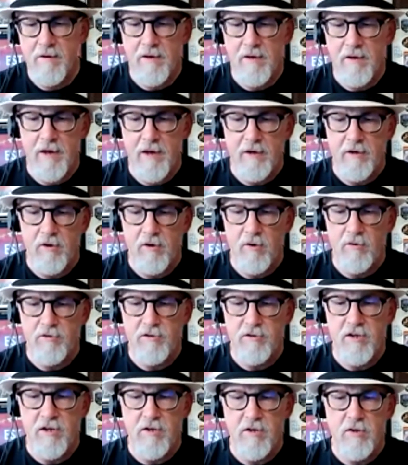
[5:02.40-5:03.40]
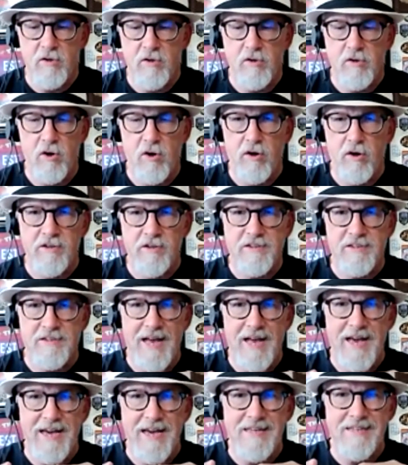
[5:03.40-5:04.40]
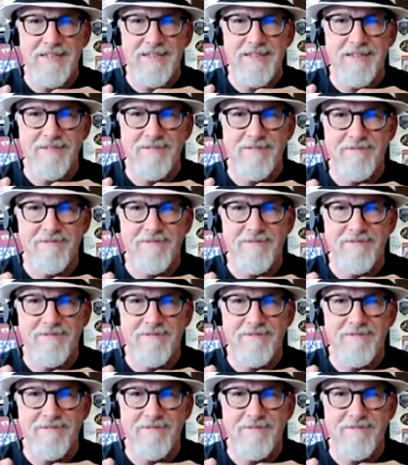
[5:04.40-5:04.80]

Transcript: kind of go, you can go to the sides.